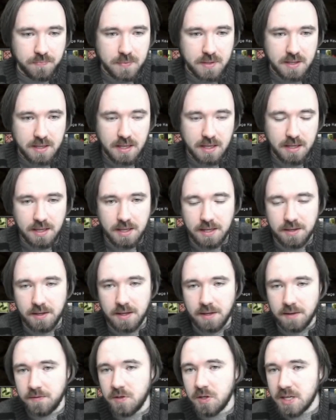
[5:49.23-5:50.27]

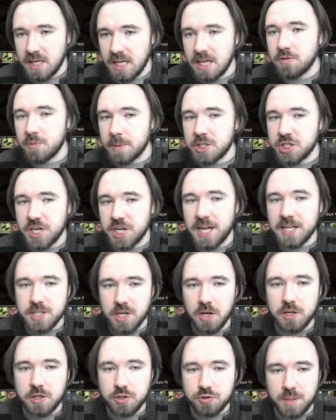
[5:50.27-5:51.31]
If you give them a chance,
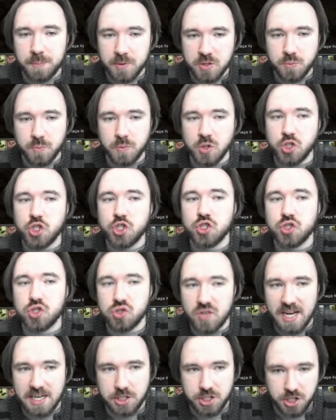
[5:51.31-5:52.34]
Carnage Reapers will
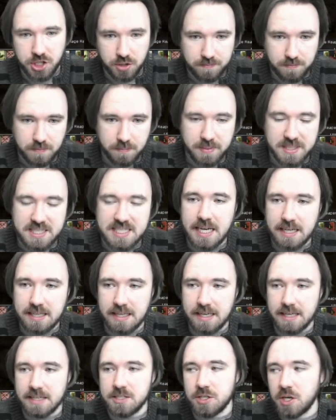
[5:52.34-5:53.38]
shred you,
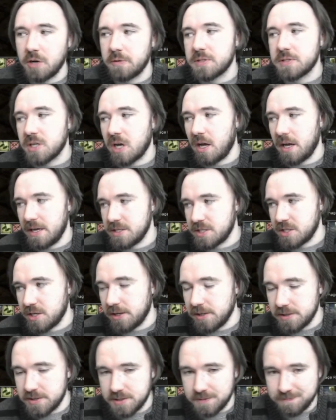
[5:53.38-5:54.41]
particularly as you go into higher
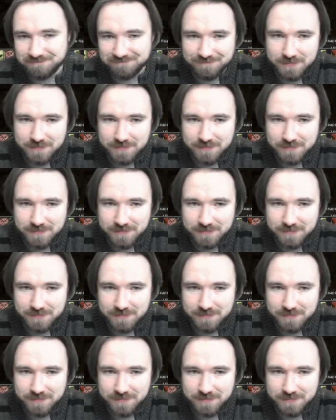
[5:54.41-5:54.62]
skulls.